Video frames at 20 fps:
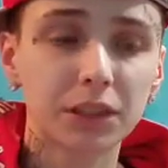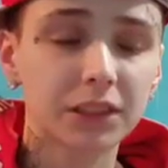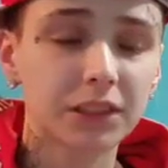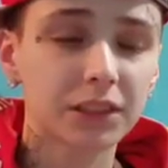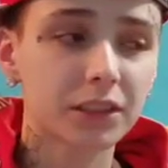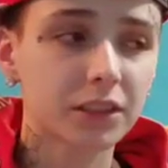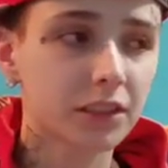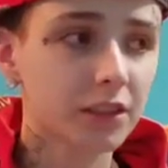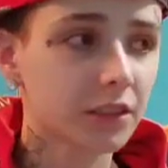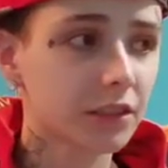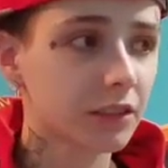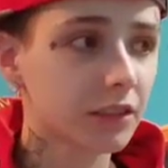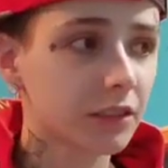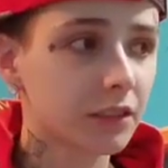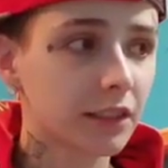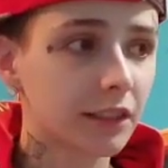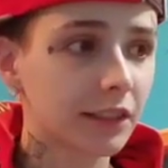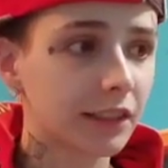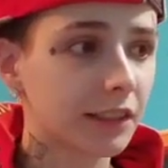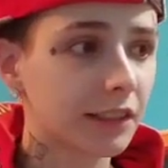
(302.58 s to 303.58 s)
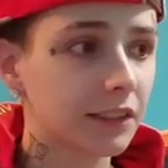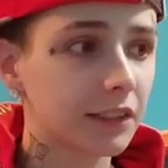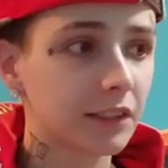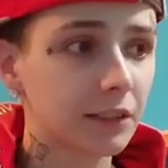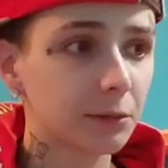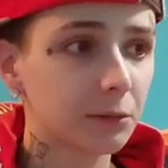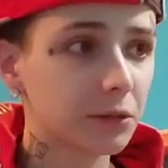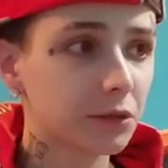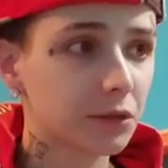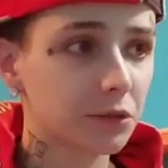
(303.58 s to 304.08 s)
my sister. Like
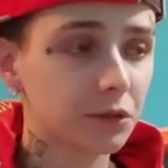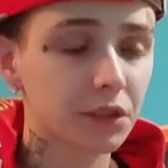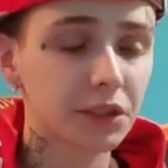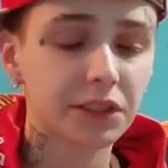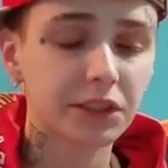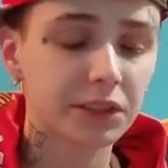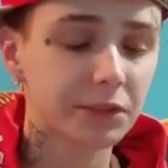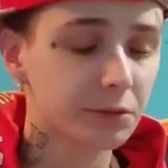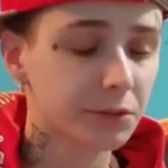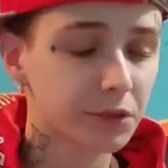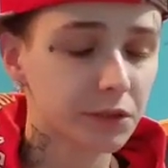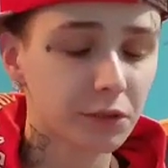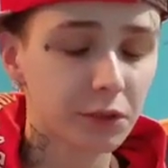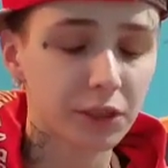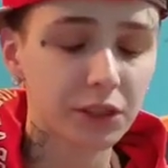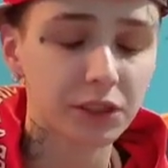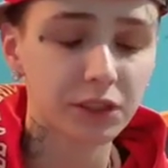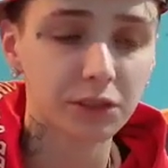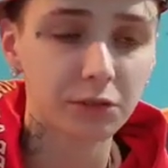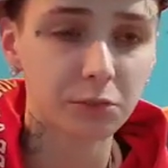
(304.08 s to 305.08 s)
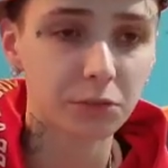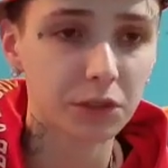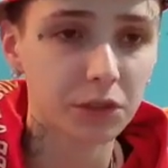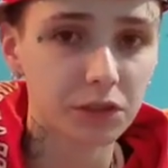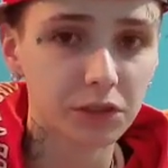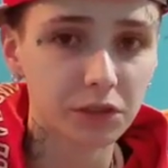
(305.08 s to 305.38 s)
it was crazy. It was crazy to me.